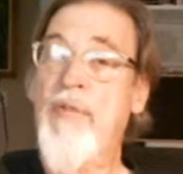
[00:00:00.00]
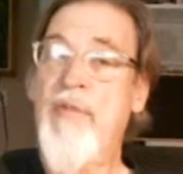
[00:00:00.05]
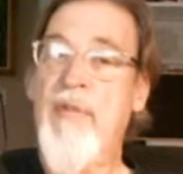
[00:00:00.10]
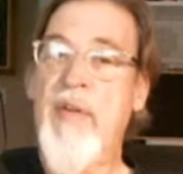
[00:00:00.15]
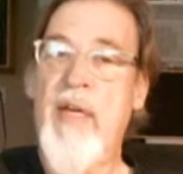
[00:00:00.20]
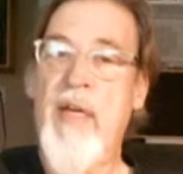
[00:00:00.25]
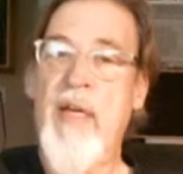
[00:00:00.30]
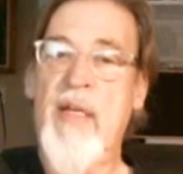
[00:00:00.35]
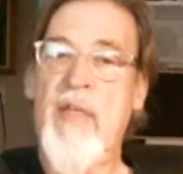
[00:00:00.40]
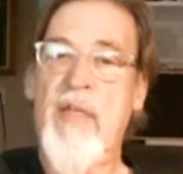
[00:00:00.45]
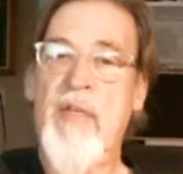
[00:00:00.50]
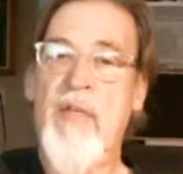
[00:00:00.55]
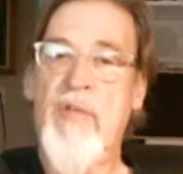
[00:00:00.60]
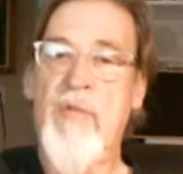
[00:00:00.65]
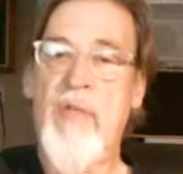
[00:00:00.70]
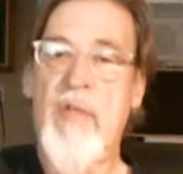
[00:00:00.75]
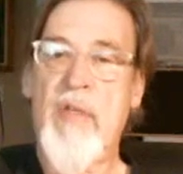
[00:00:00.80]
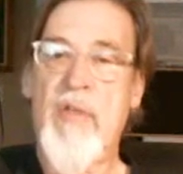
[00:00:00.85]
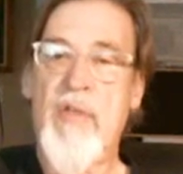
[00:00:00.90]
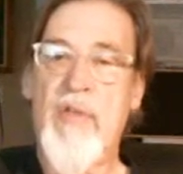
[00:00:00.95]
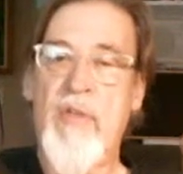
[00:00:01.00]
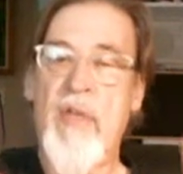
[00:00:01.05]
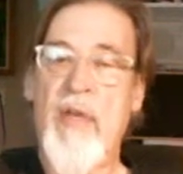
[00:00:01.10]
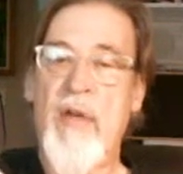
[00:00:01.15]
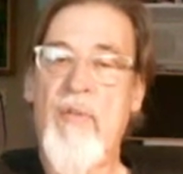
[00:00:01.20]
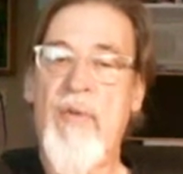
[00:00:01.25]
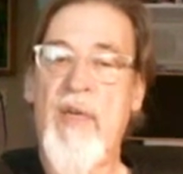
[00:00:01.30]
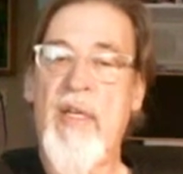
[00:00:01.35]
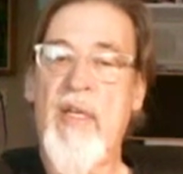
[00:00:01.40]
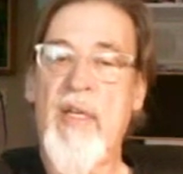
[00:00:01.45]
handle on,
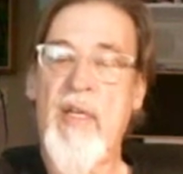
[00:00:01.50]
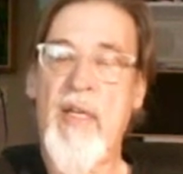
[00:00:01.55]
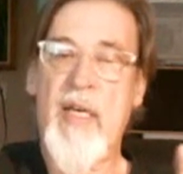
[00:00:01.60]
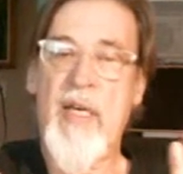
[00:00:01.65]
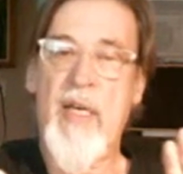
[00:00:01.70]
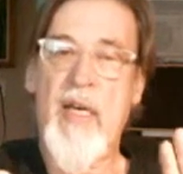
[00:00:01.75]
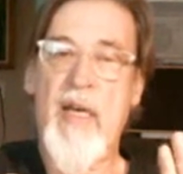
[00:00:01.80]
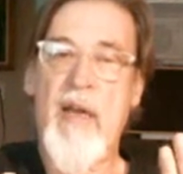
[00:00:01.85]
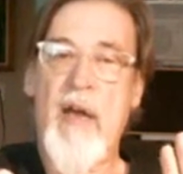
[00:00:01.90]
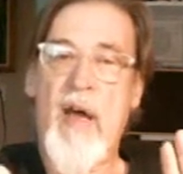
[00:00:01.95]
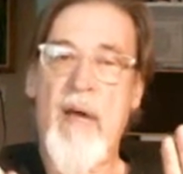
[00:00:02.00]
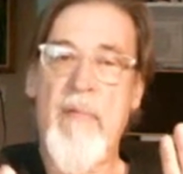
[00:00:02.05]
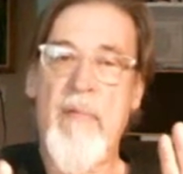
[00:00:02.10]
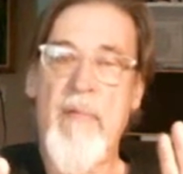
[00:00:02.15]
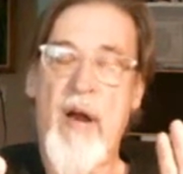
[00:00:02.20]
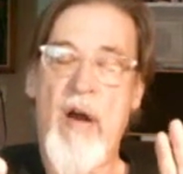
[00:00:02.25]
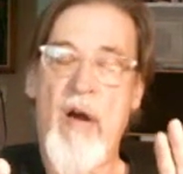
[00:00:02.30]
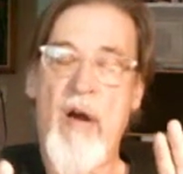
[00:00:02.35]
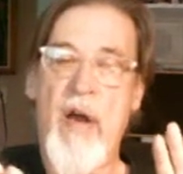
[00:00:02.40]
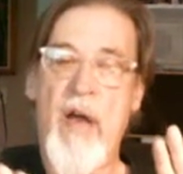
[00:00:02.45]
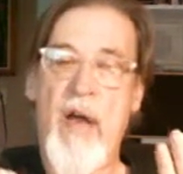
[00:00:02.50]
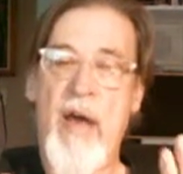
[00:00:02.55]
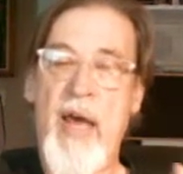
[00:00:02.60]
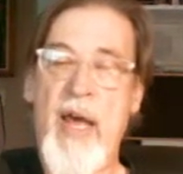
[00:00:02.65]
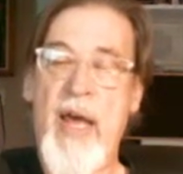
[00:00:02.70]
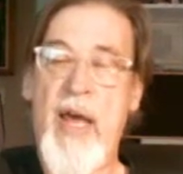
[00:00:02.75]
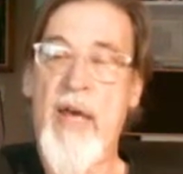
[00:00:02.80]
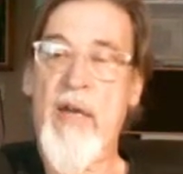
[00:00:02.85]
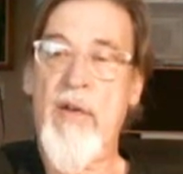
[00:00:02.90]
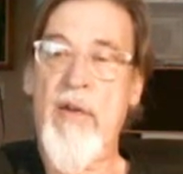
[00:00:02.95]
that we can observe
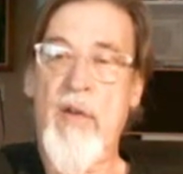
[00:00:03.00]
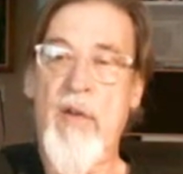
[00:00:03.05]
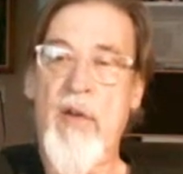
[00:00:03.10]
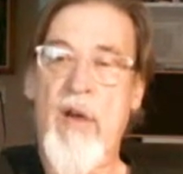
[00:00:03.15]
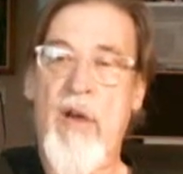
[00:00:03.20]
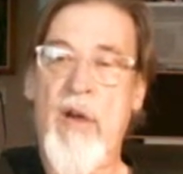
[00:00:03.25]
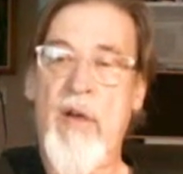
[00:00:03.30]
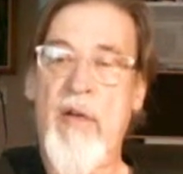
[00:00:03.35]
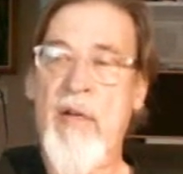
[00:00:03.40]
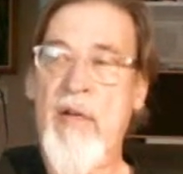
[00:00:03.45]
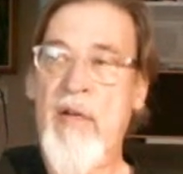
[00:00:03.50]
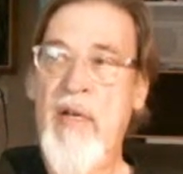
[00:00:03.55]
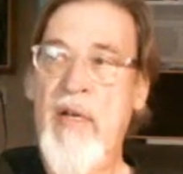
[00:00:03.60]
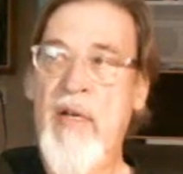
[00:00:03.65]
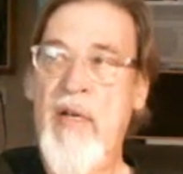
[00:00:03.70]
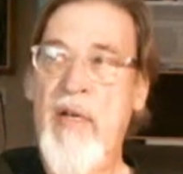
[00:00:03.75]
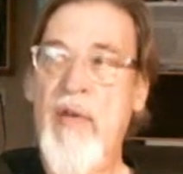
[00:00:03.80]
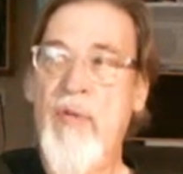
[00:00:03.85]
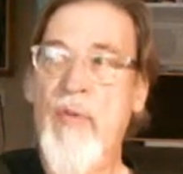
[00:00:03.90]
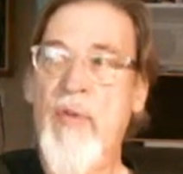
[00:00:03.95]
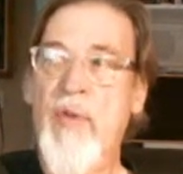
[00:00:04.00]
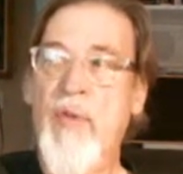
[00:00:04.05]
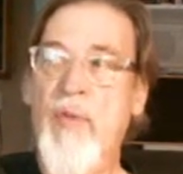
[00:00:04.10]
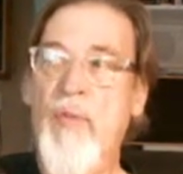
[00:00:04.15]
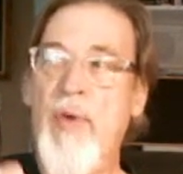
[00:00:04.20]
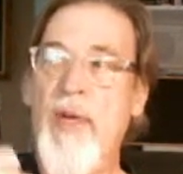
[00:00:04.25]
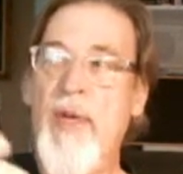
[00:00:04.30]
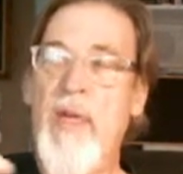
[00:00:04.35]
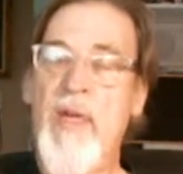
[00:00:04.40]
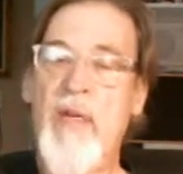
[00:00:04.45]
happening in our
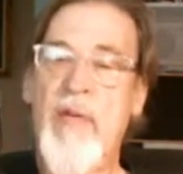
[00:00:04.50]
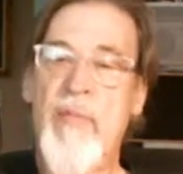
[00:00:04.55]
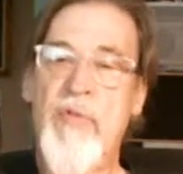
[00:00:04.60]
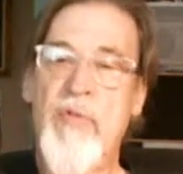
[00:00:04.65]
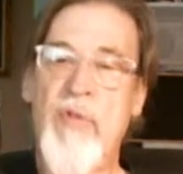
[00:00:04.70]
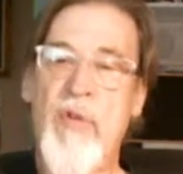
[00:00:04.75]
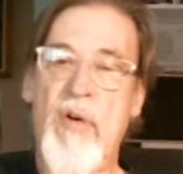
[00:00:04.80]
world.